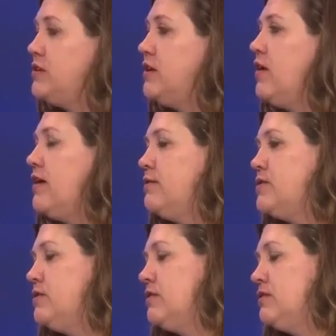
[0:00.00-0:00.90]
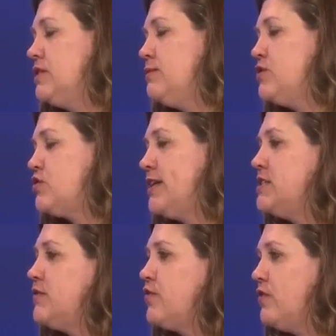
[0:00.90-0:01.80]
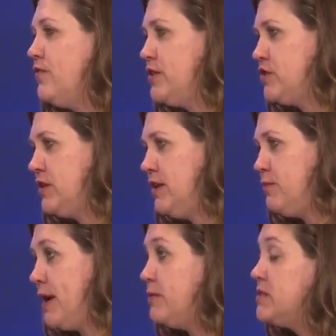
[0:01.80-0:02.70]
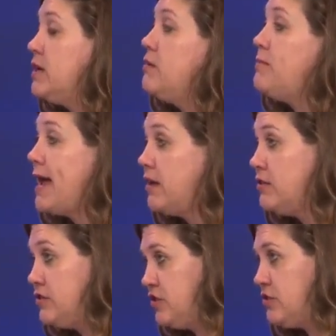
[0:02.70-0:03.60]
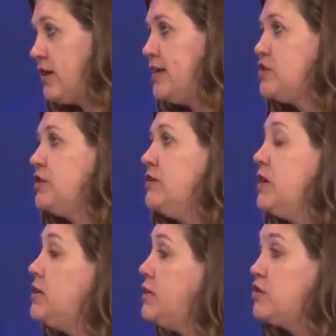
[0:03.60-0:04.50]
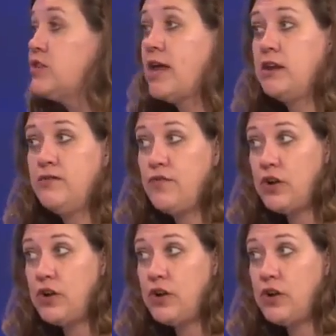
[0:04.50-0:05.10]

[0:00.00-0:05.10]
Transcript: that uh, demonstrate different vision impairments, macular degeneration, nearsighted and